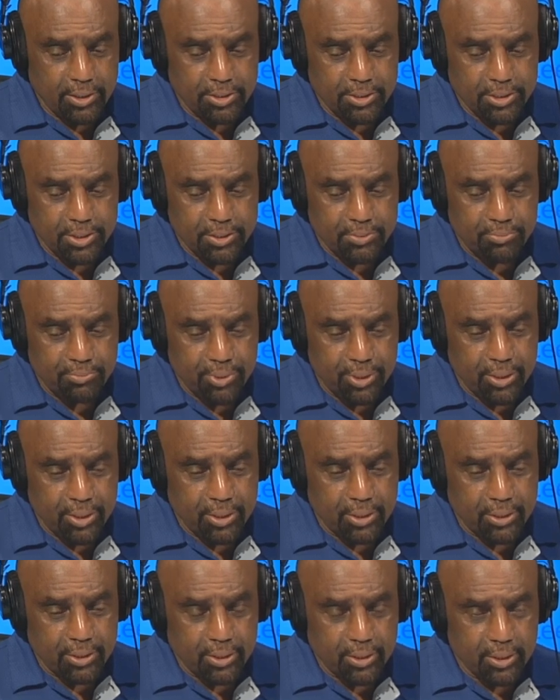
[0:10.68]
It's just
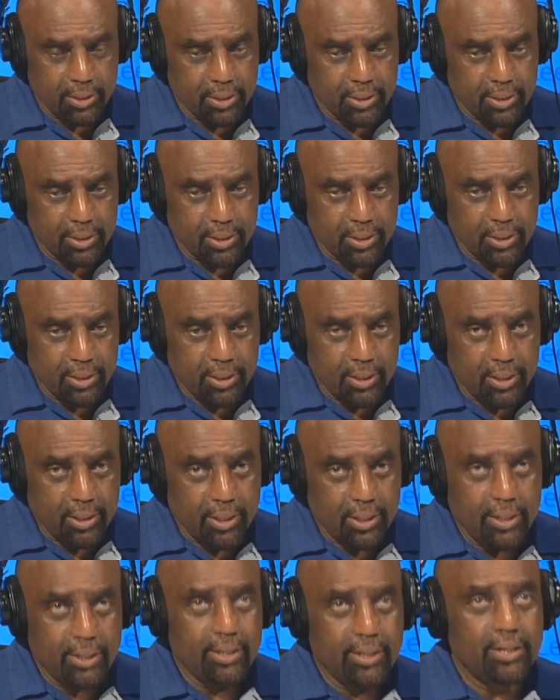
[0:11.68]
been,
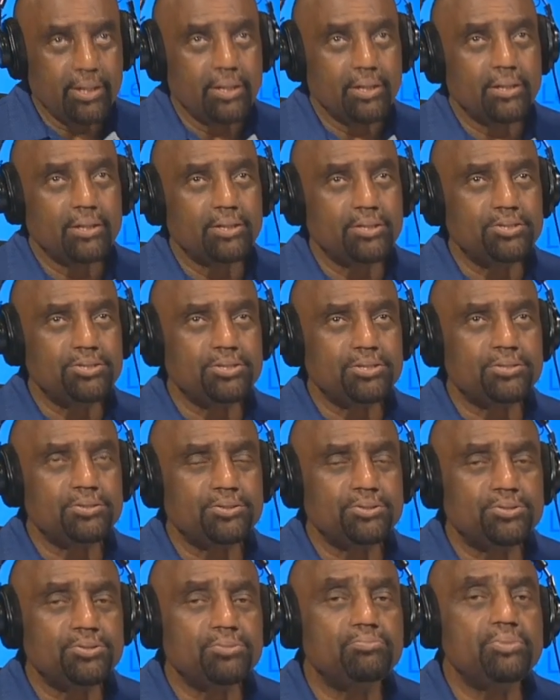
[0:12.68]
it's
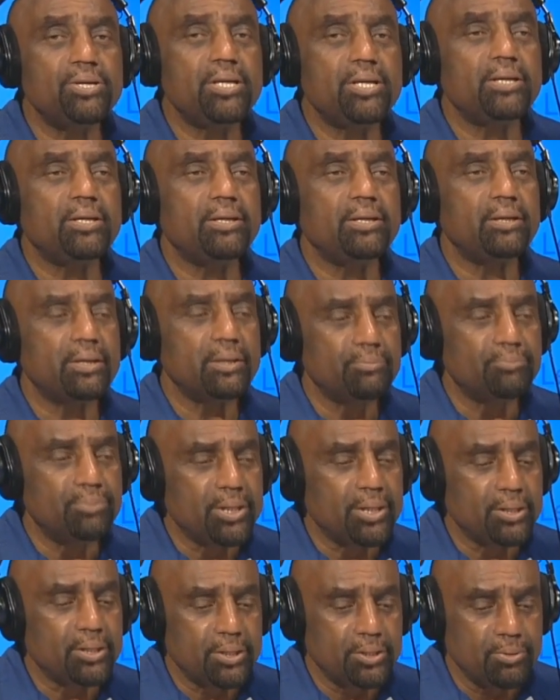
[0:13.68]
just, to me,
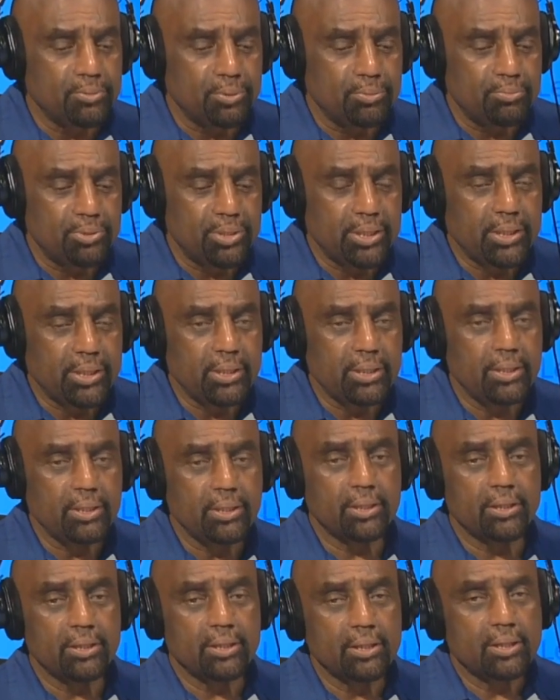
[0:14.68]
being a human being,